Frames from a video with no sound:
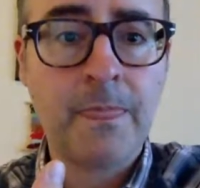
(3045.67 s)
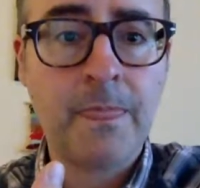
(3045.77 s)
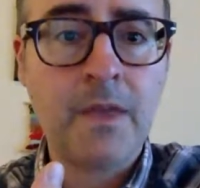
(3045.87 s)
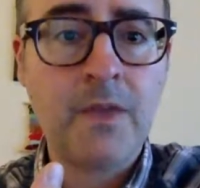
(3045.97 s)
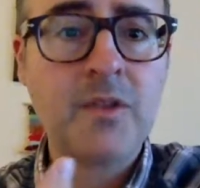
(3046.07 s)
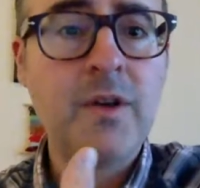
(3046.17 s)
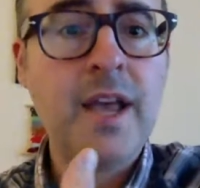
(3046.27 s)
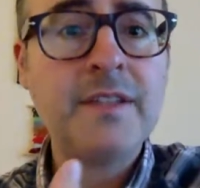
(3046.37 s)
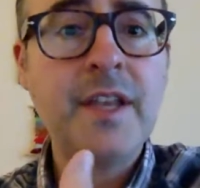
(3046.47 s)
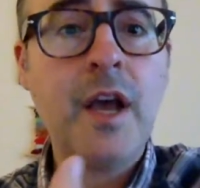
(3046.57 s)
So
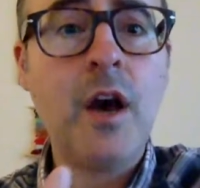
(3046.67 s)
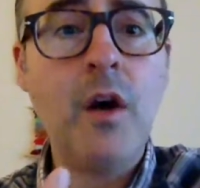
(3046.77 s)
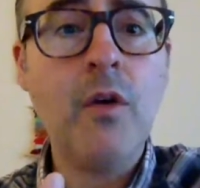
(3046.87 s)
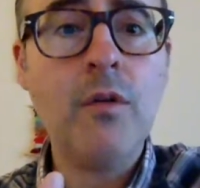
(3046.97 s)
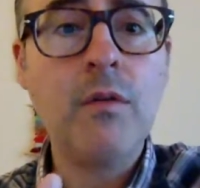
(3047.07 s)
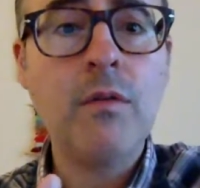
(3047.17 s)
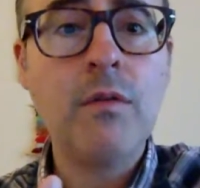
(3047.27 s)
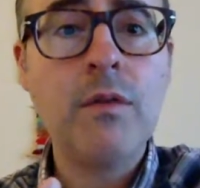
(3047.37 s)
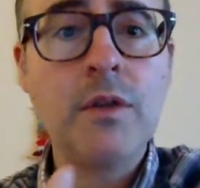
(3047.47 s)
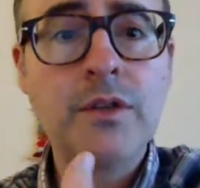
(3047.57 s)
SEO,
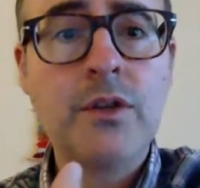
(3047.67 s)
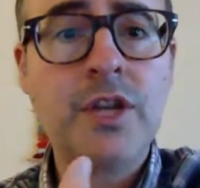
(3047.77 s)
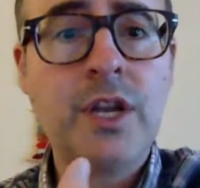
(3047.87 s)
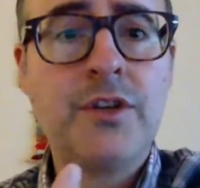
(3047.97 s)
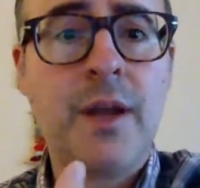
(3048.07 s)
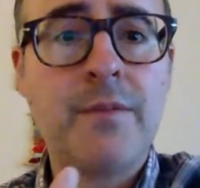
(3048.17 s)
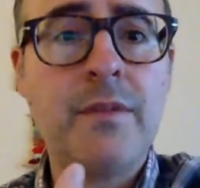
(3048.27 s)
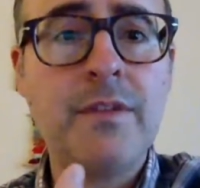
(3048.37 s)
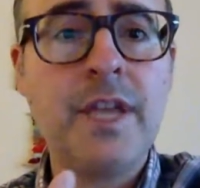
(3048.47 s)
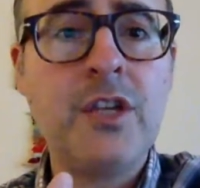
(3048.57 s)
search engine
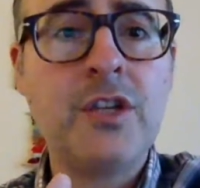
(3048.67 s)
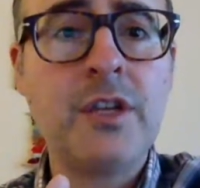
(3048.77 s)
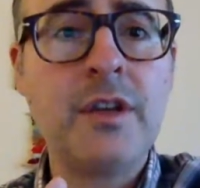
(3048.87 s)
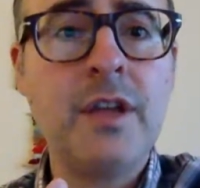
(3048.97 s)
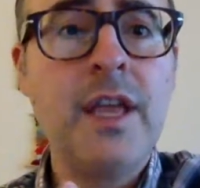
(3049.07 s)
optimization,